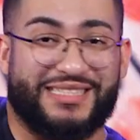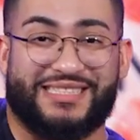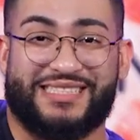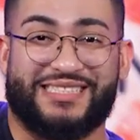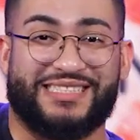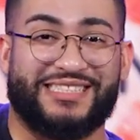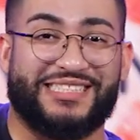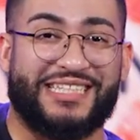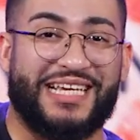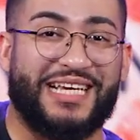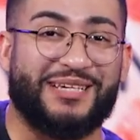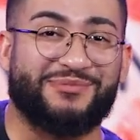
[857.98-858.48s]
It's
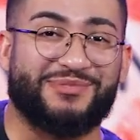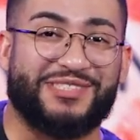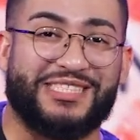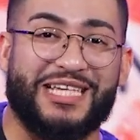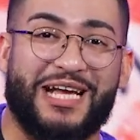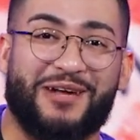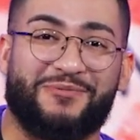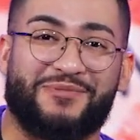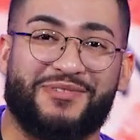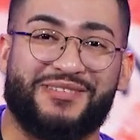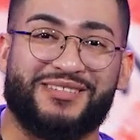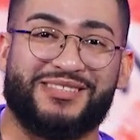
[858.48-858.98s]
in James
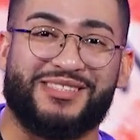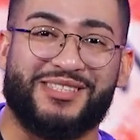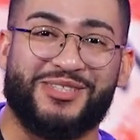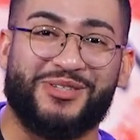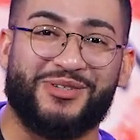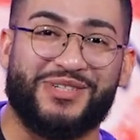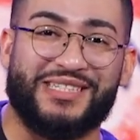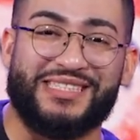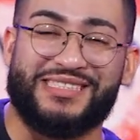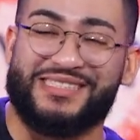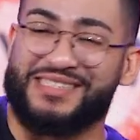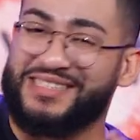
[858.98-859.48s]
chapter
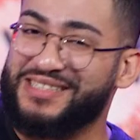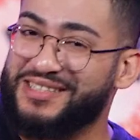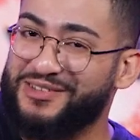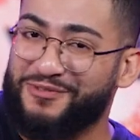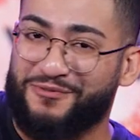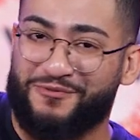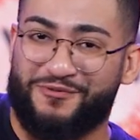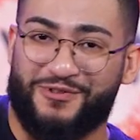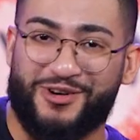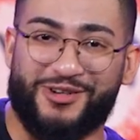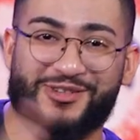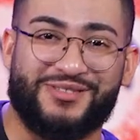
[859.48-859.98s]
two. It's in the
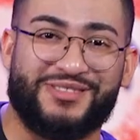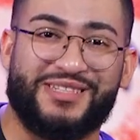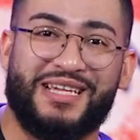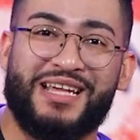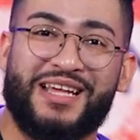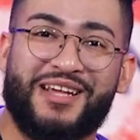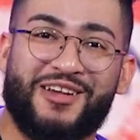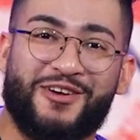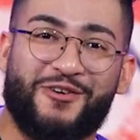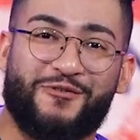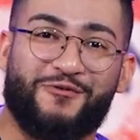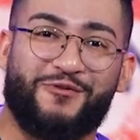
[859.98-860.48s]
first
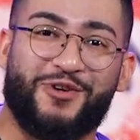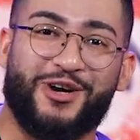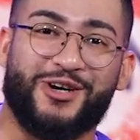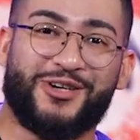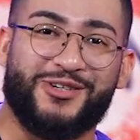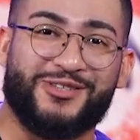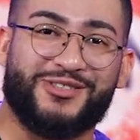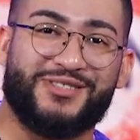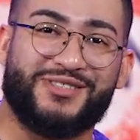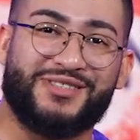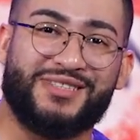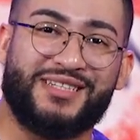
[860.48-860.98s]

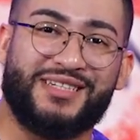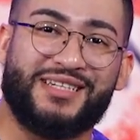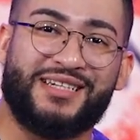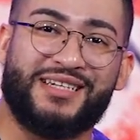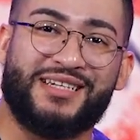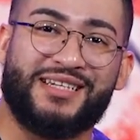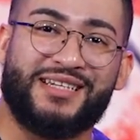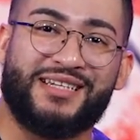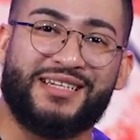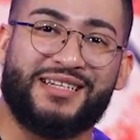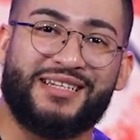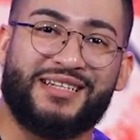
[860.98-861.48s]
verse.
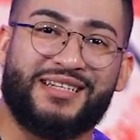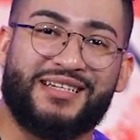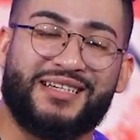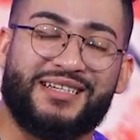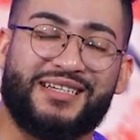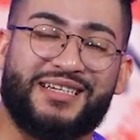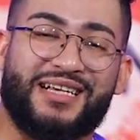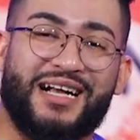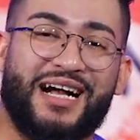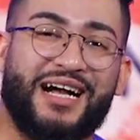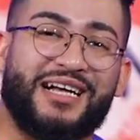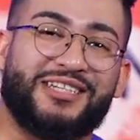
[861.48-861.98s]

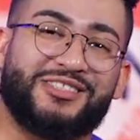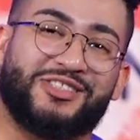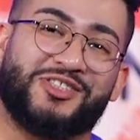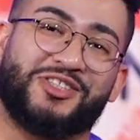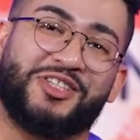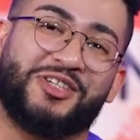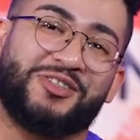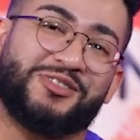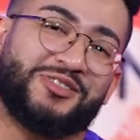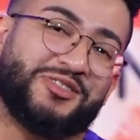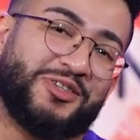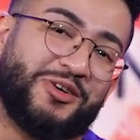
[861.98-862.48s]
God
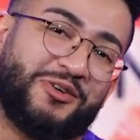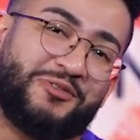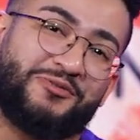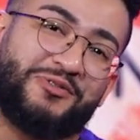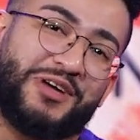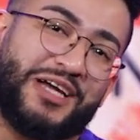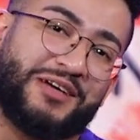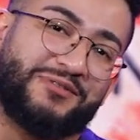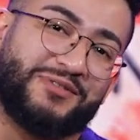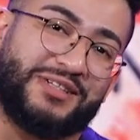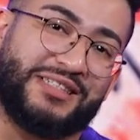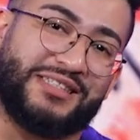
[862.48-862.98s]
shows no
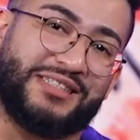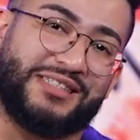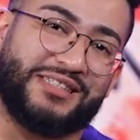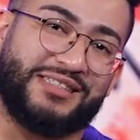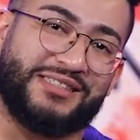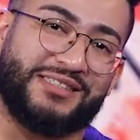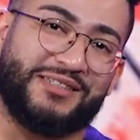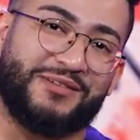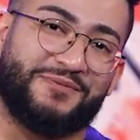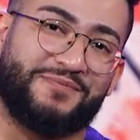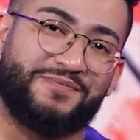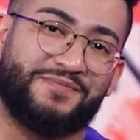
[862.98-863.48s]

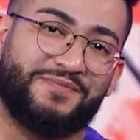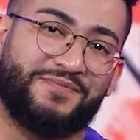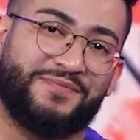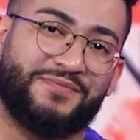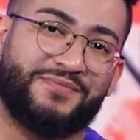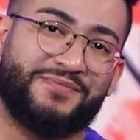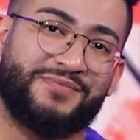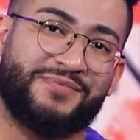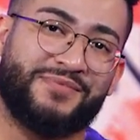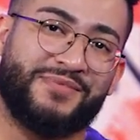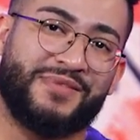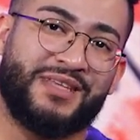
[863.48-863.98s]
favoritism.
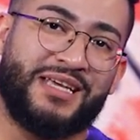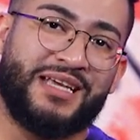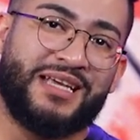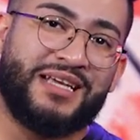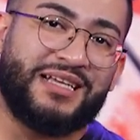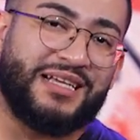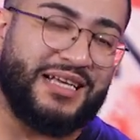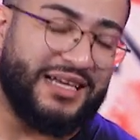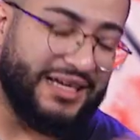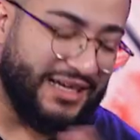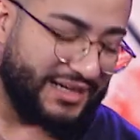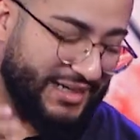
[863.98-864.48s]

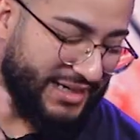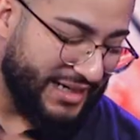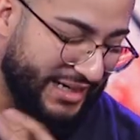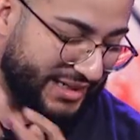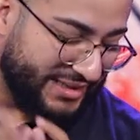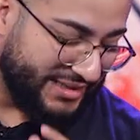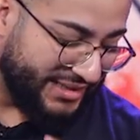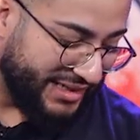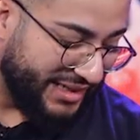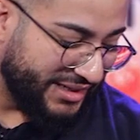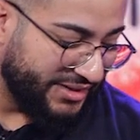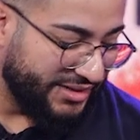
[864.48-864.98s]
Can, can I
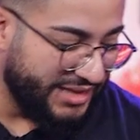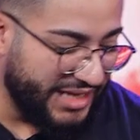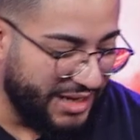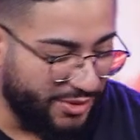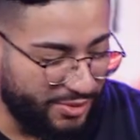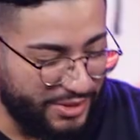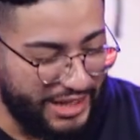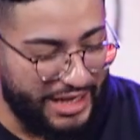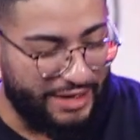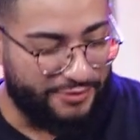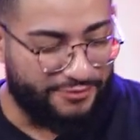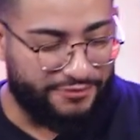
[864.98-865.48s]
tell you that
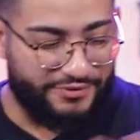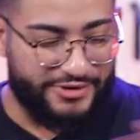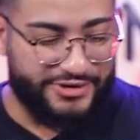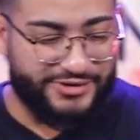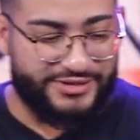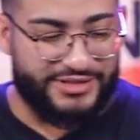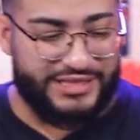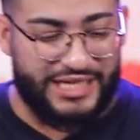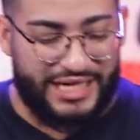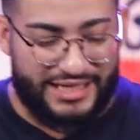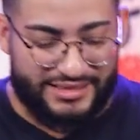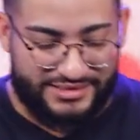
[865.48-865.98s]
when I
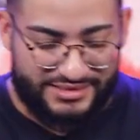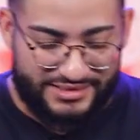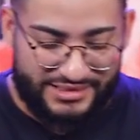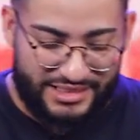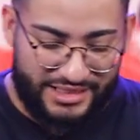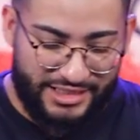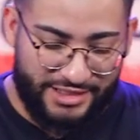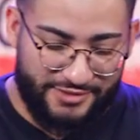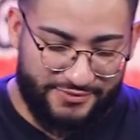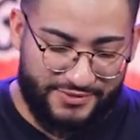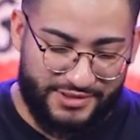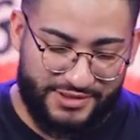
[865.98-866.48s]
first got
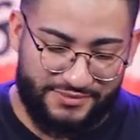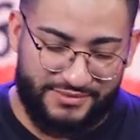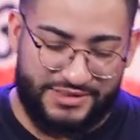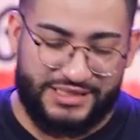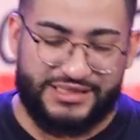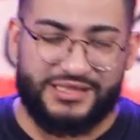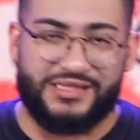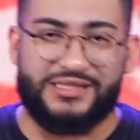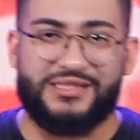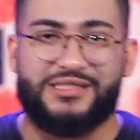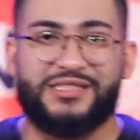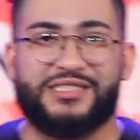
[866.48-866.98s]
saved,
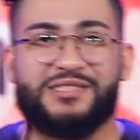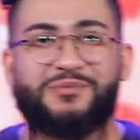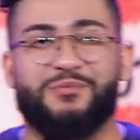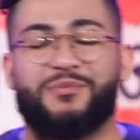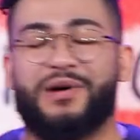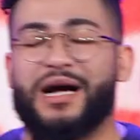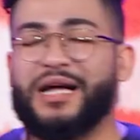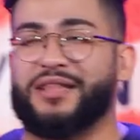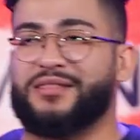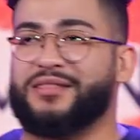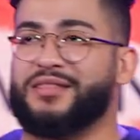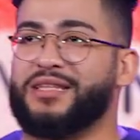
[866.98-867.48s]
this is just
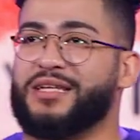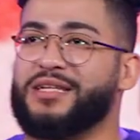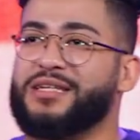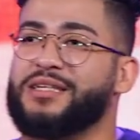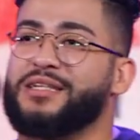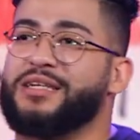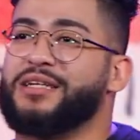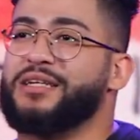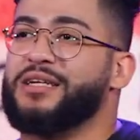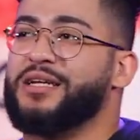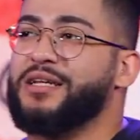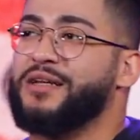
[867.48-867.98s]
my
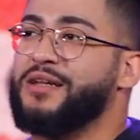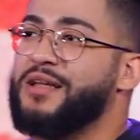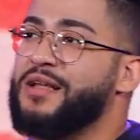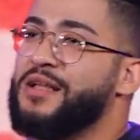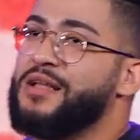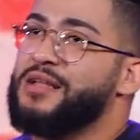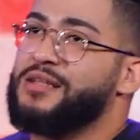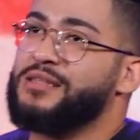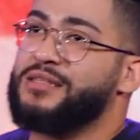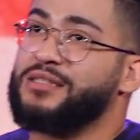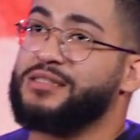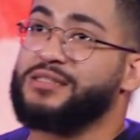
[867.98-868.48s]
thinking, and
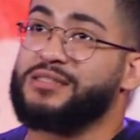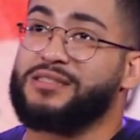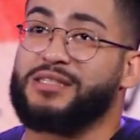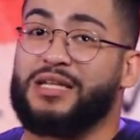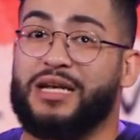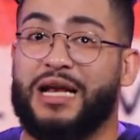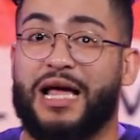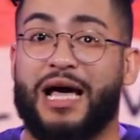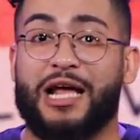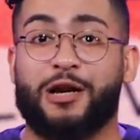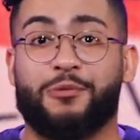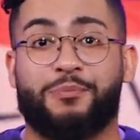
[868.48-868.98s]
this is a
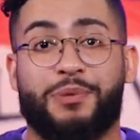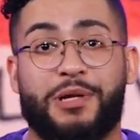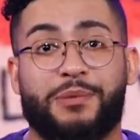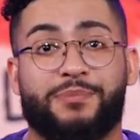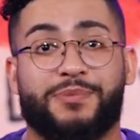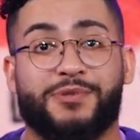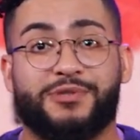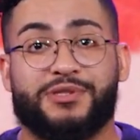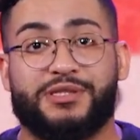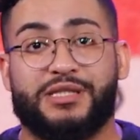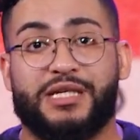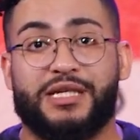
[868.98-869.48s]
lot of
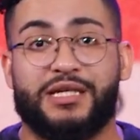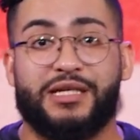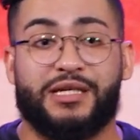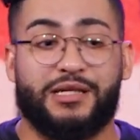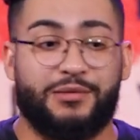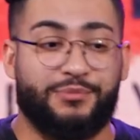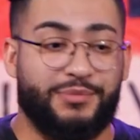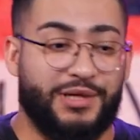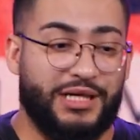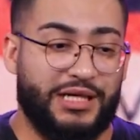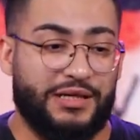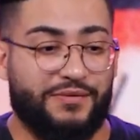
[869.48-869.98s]
people's
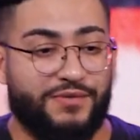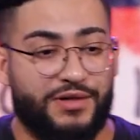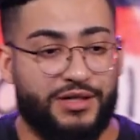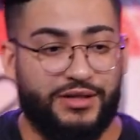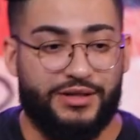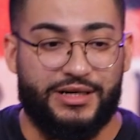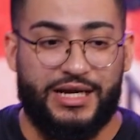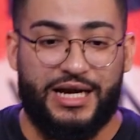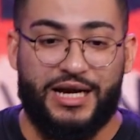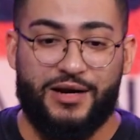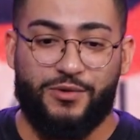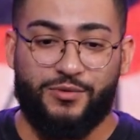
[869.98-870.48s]
thinking, believe it or
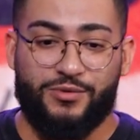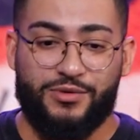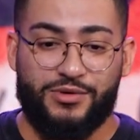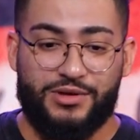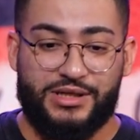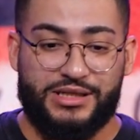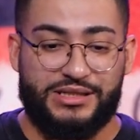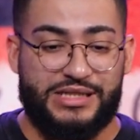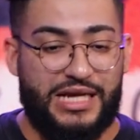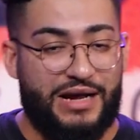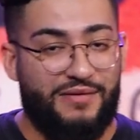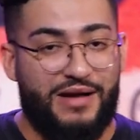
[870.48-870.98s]
not,
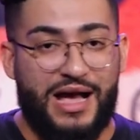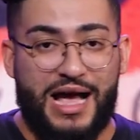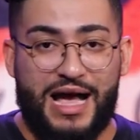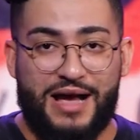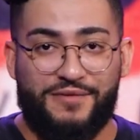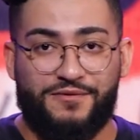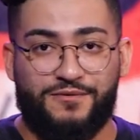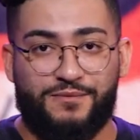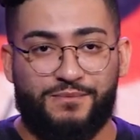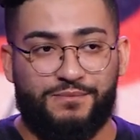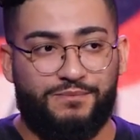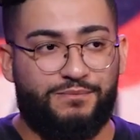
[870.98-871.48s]
because I
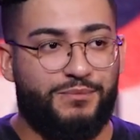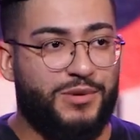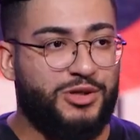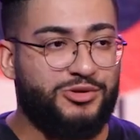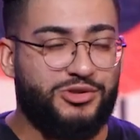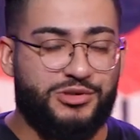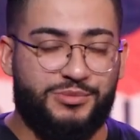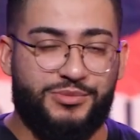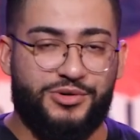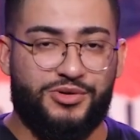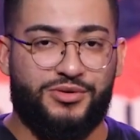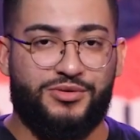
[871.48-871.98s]
have
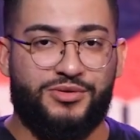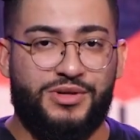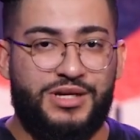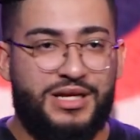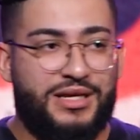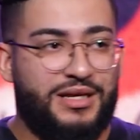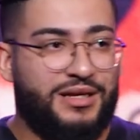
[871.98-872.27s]
multiple